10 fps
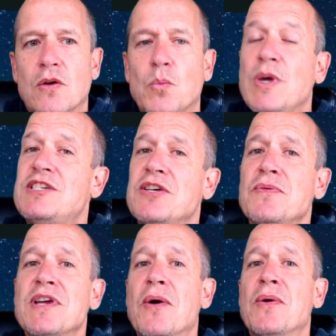We do
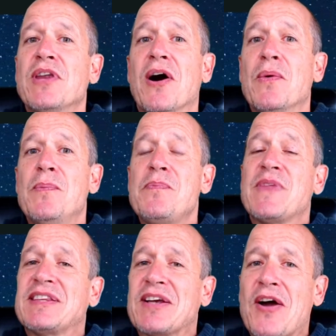know though
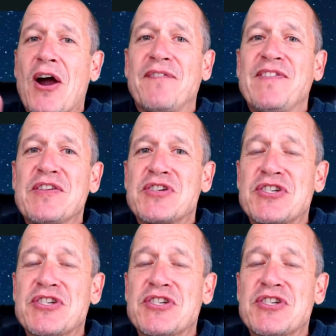that there are future